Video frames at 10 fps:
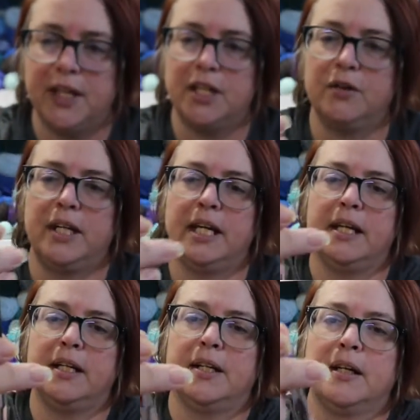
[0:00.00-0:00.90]
that you
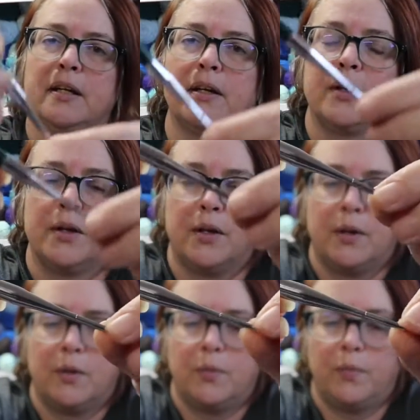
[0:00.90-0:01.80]
need
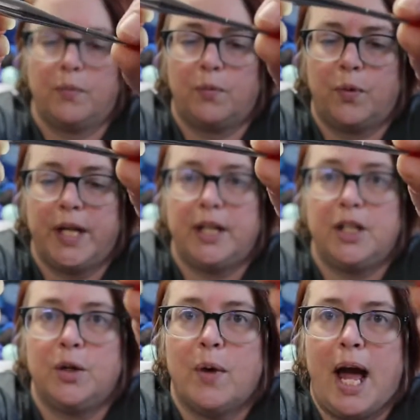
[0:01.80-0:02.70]

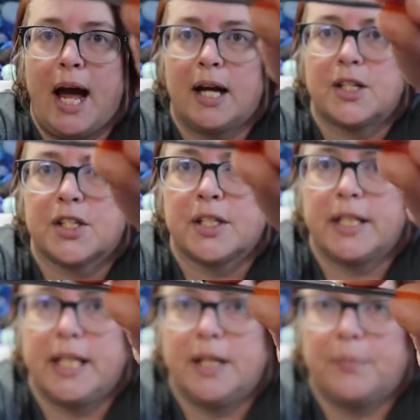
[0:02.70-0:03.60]
when you
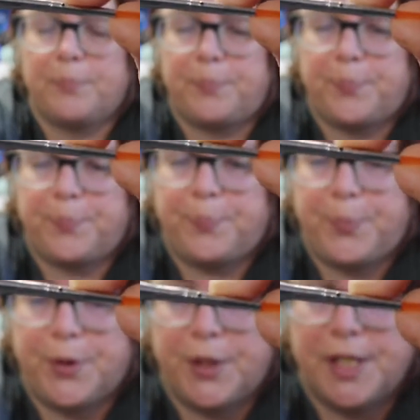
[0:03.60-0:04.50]
actually
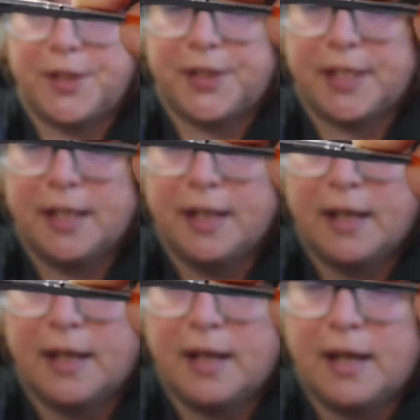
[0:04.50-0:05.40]
put
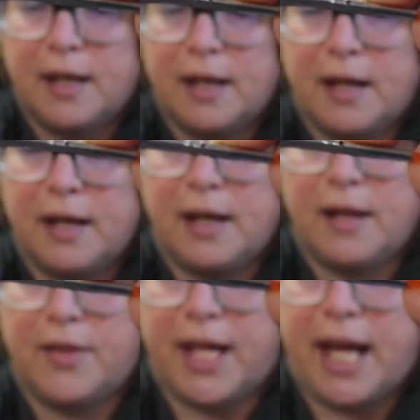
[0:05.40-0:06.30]

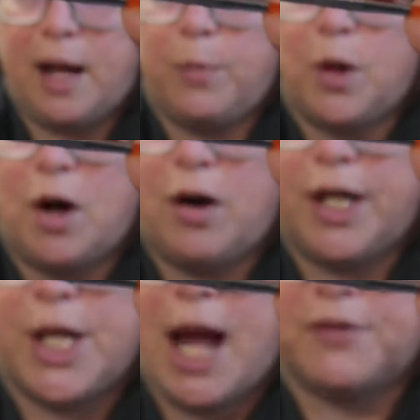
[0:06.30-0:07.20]
the cable
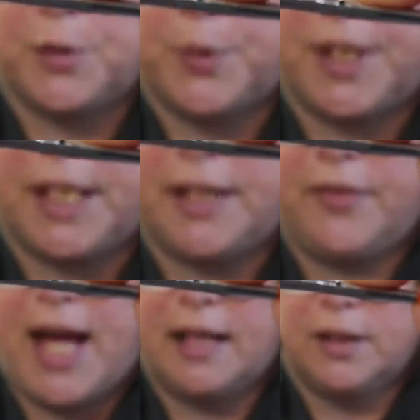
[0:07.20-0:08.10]
on. You have to put it
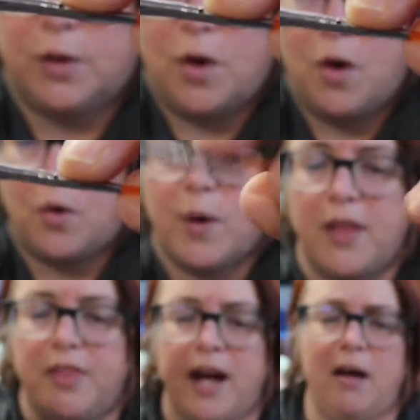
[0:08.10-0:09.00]
in that little hole
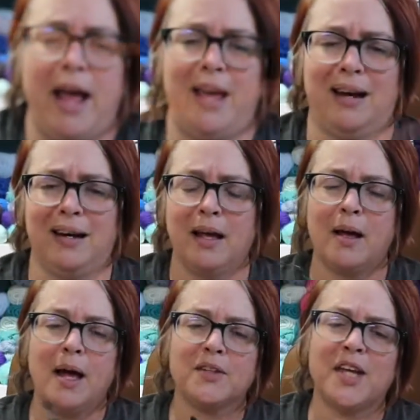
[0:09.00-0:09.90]
right there, and
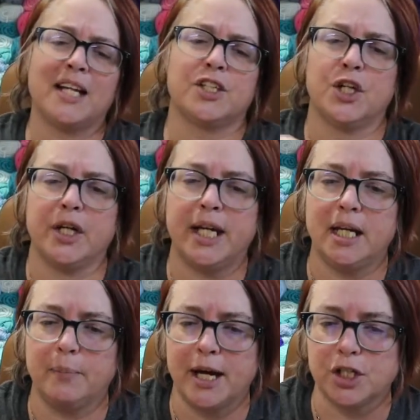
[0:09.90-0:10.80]
it's like a
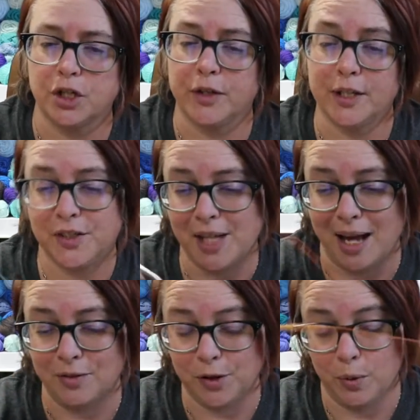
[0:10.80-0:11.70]
turnkey to make sure that it's
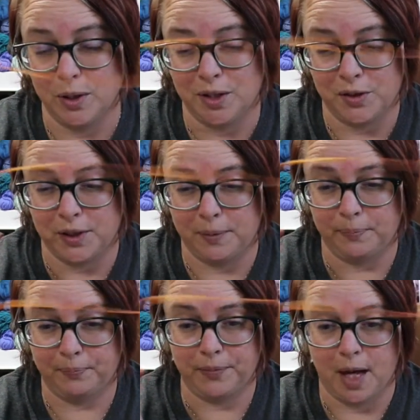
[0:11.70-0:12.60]
tight so it doesn't
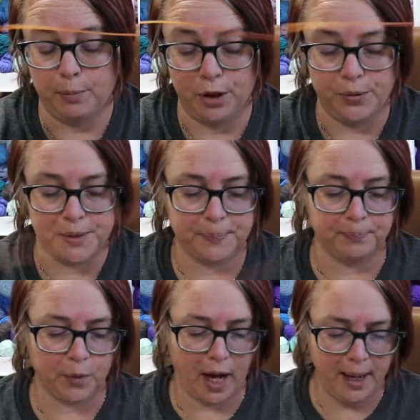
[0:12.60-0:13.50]
come loose.
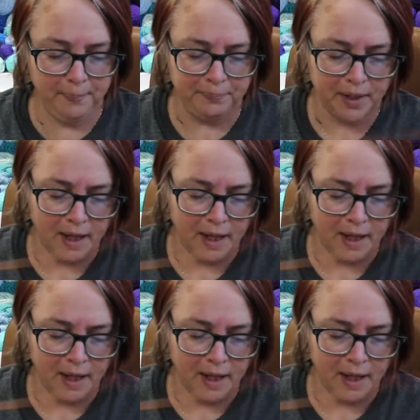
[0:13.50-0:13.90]
Okay.